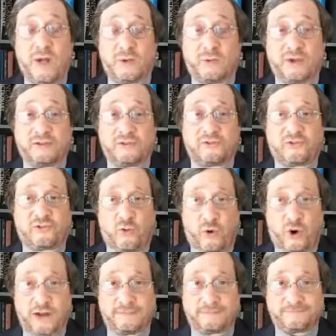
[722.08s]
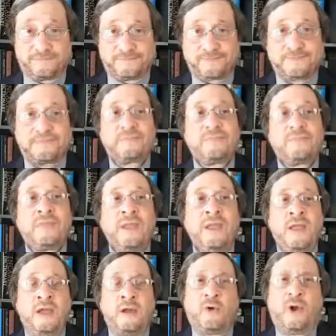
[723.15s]
well-written story.
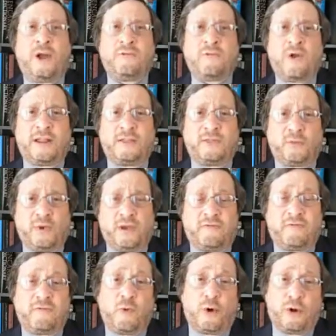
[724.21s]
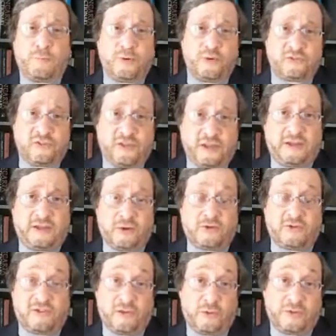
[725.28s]
Creative Writing 3 and 4 in
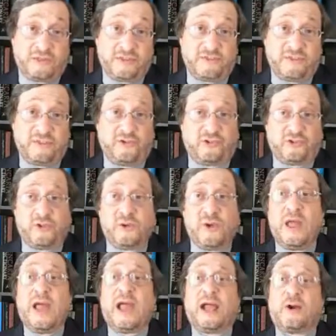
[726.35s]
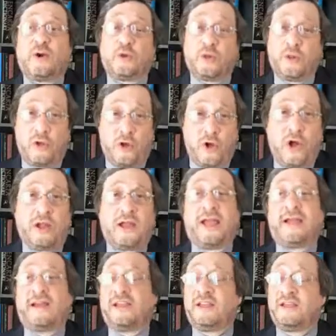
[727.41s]
particular deal with this issue and are long
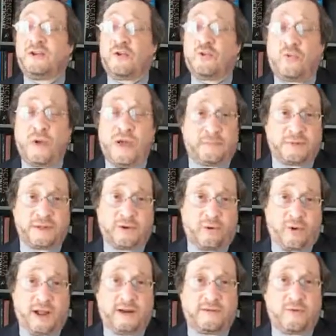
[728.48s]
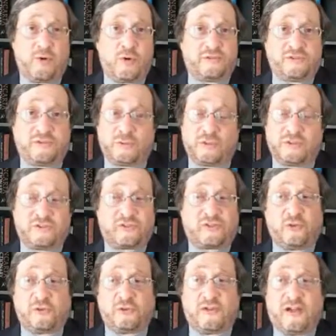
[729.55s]
and incredibly creative courses where the
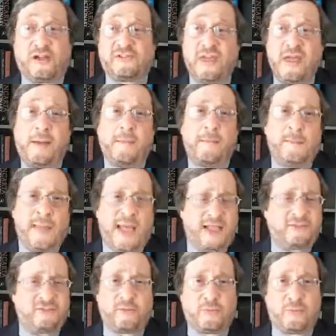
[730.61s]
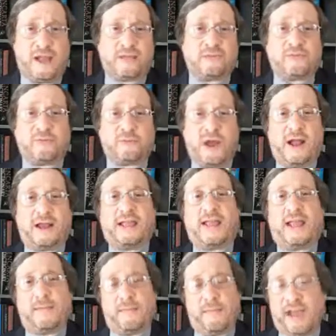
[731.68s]
student does massive amounts of
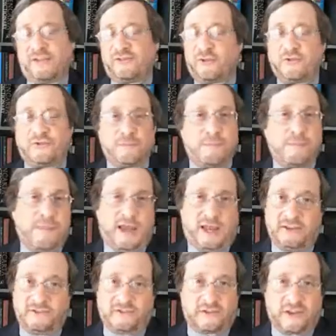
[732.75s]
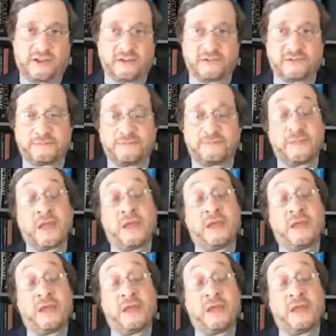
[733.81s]
writing and masters many skills.